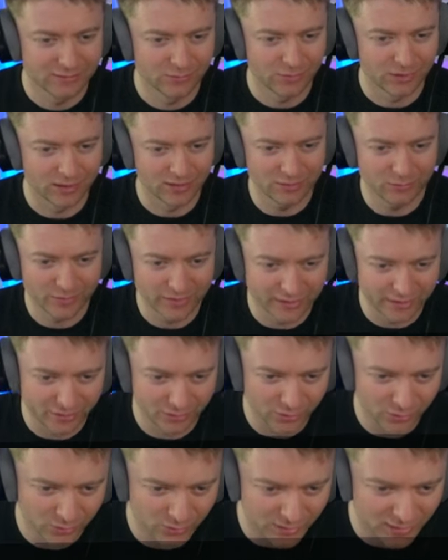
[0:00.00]
Well, we
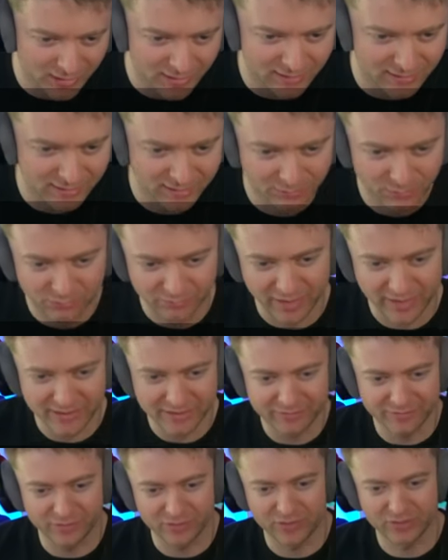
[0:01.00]
know uh, we're
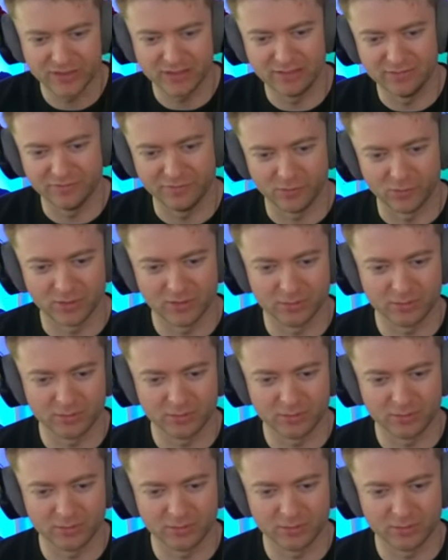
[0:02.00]
ready for E4.